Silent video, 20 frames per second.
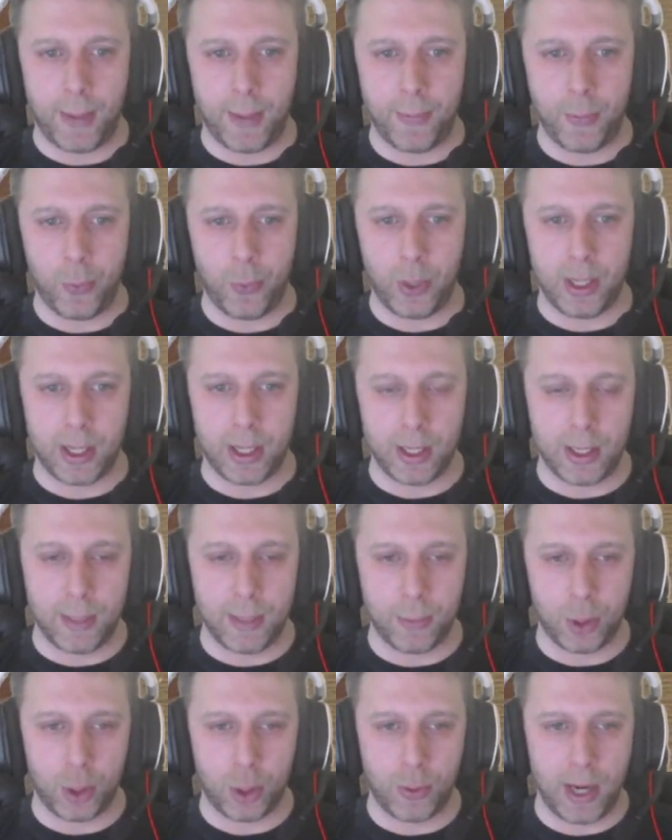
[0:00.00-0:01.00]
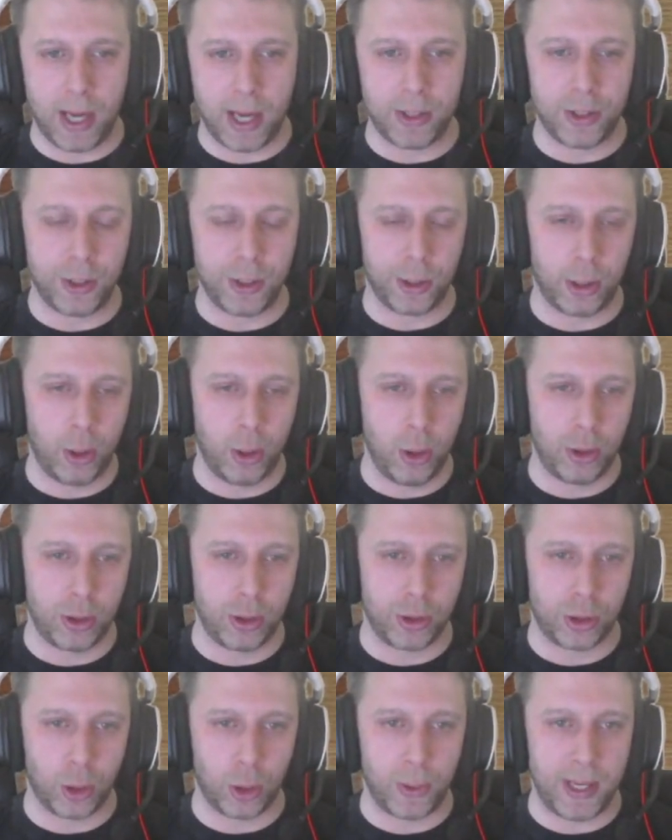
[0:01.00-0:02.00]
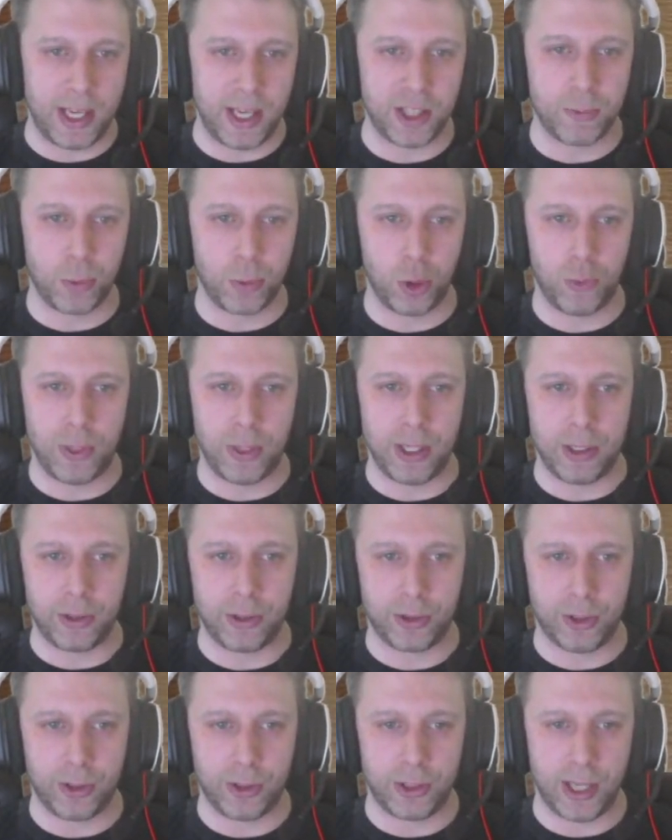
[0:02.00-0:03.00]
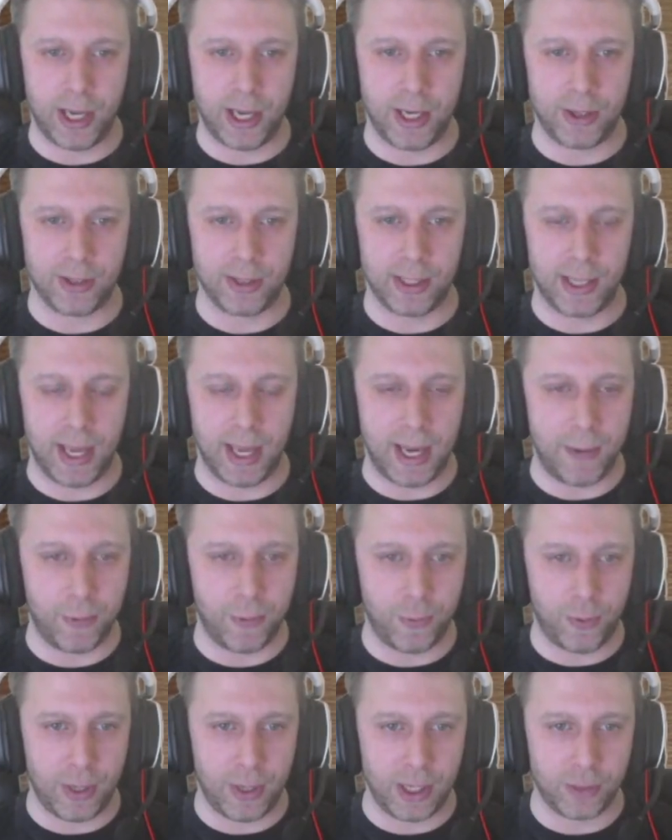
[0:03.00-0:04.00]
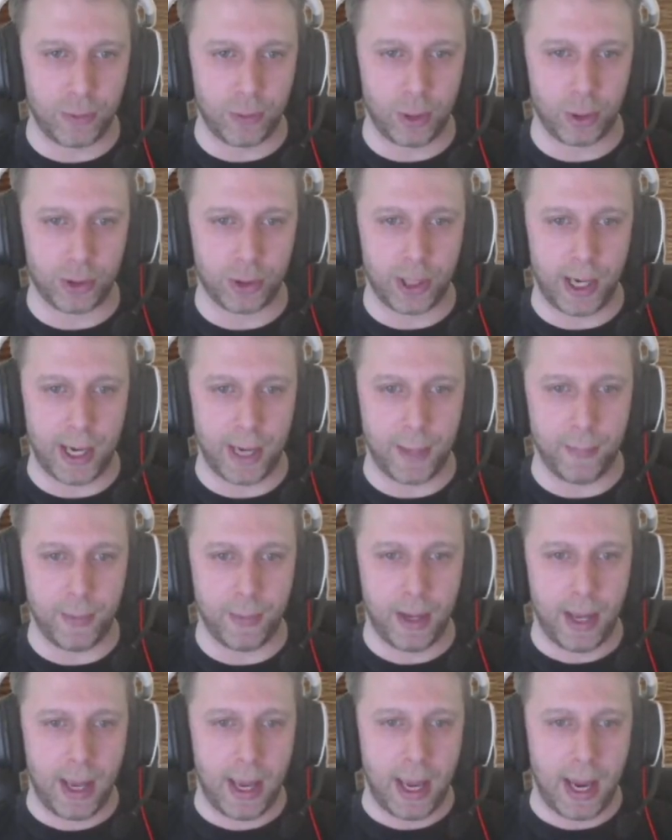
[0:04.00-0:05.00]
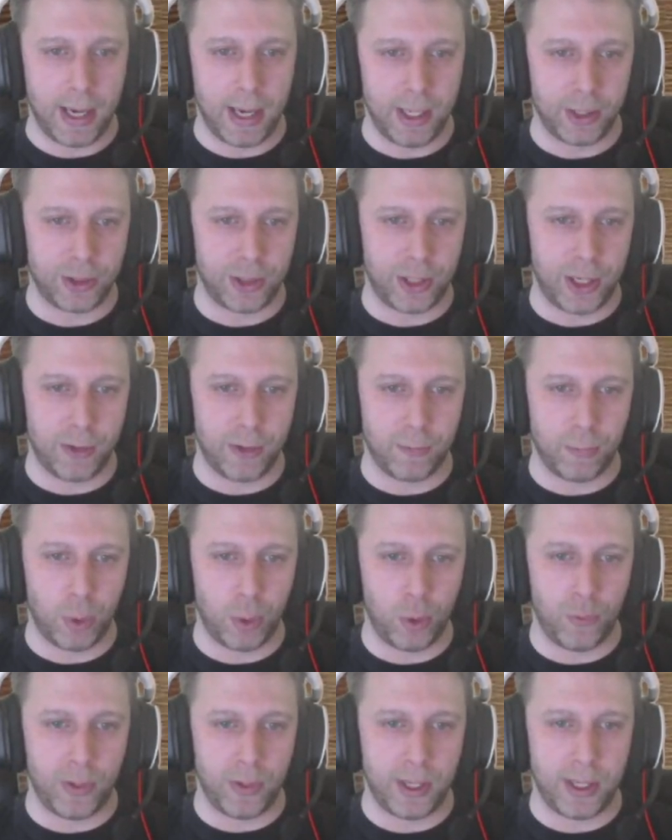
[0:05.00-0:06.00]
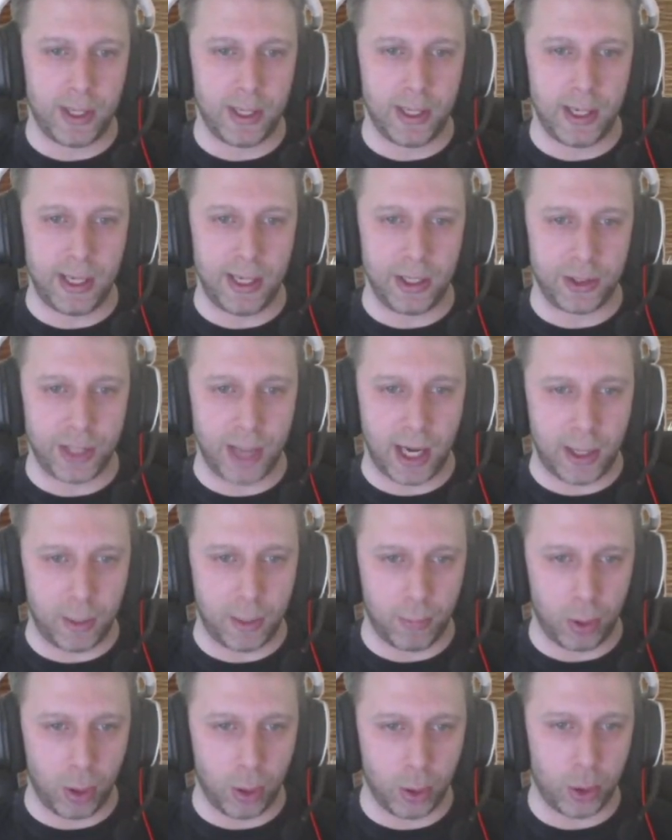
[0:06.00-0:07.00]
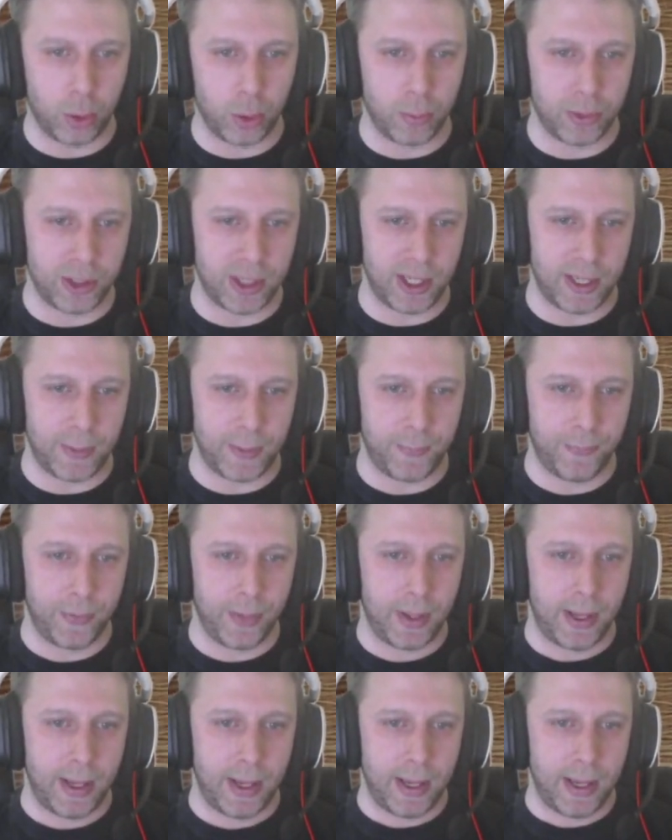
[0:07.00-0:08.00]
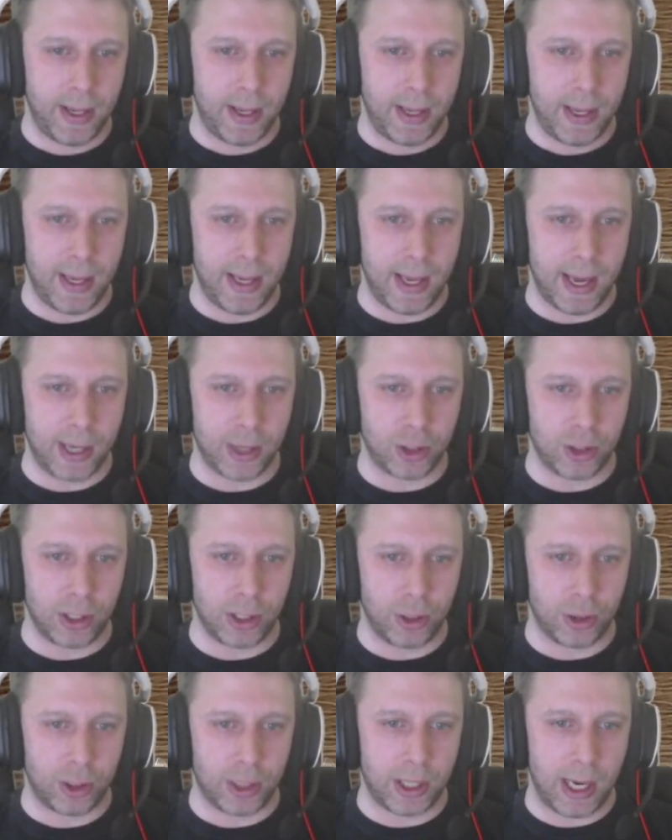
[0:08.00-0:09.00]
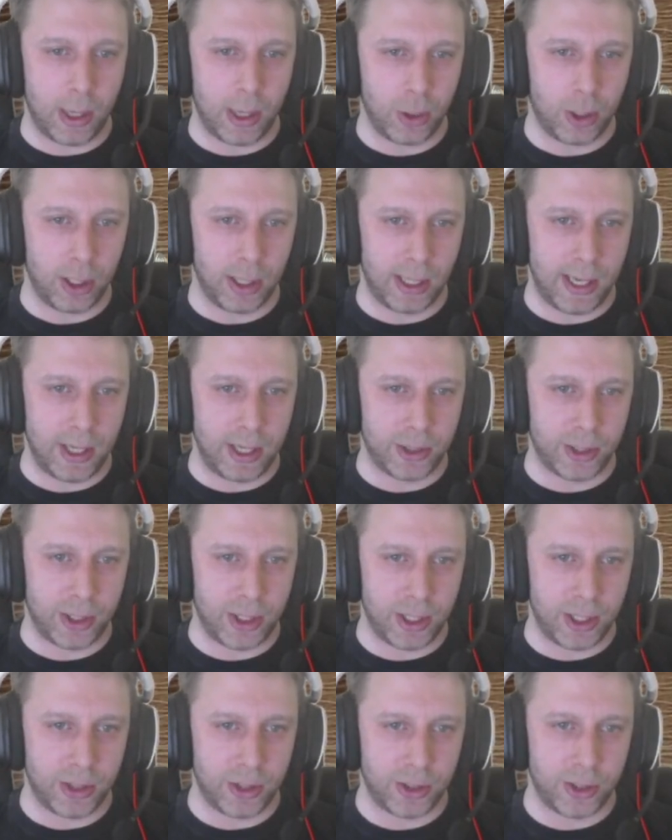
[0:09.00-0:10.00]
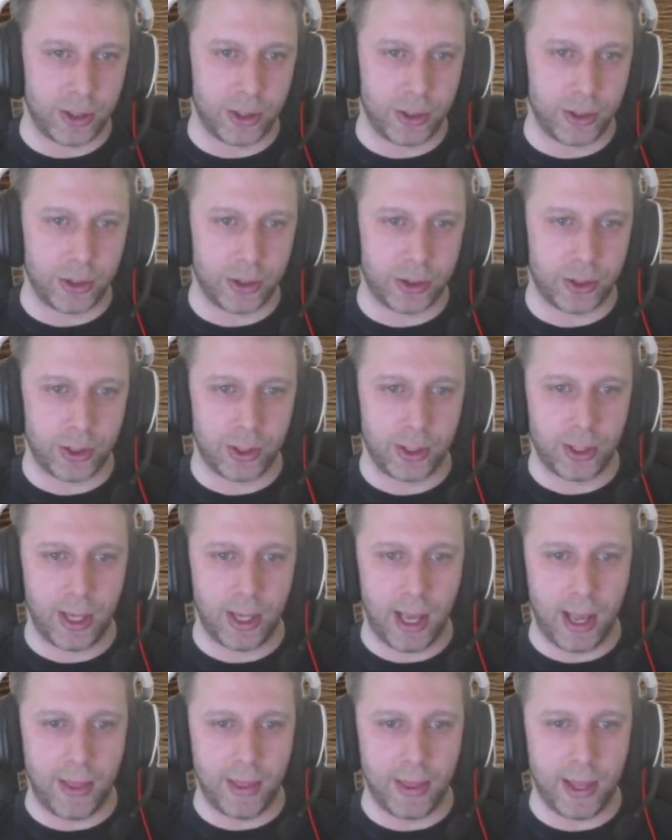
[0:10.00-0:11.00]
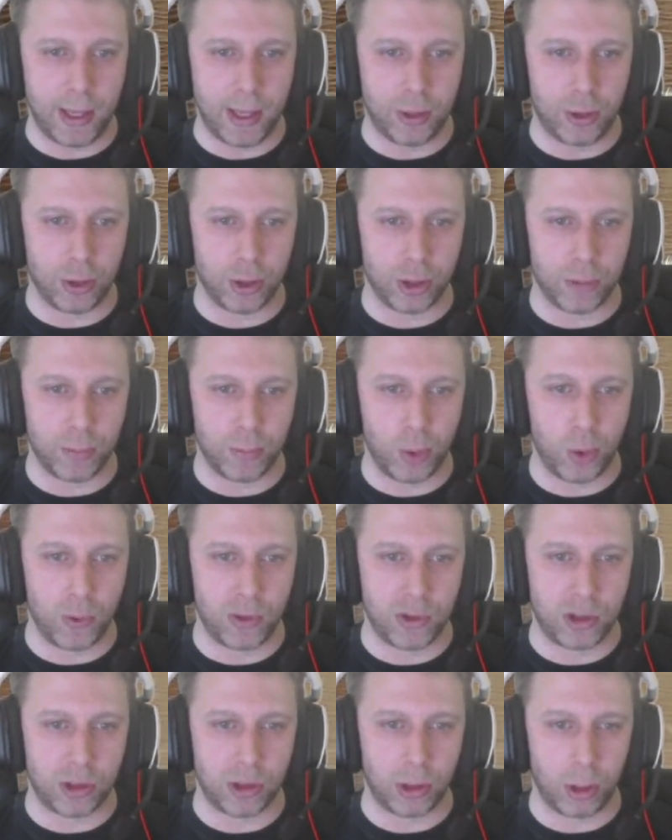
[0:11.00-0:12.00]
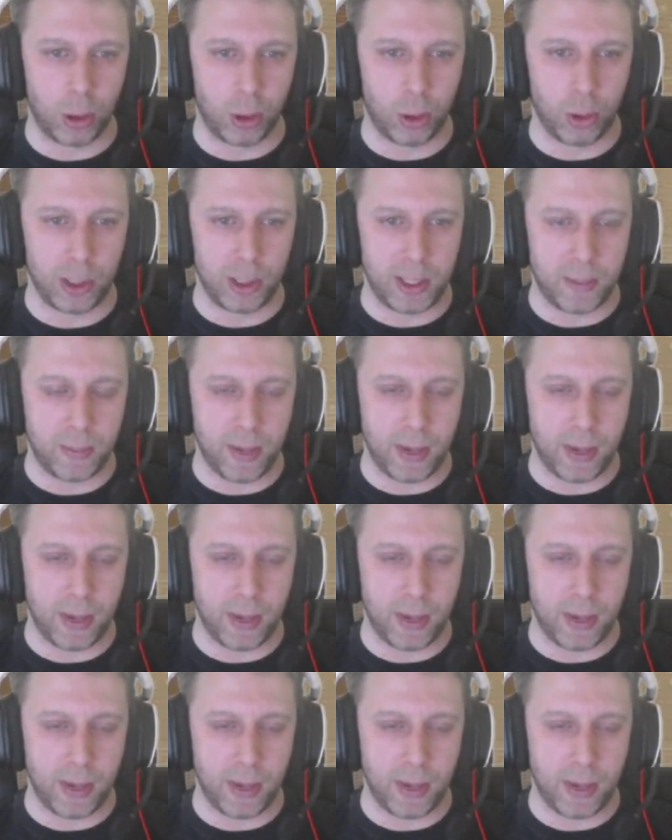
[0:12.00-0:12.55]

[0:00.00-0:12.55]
we can create an illusion so it is moving instantaneously and everything is real time. And instead of moving each time the block comes in, it actually just calculates the distance and then just moves slowly,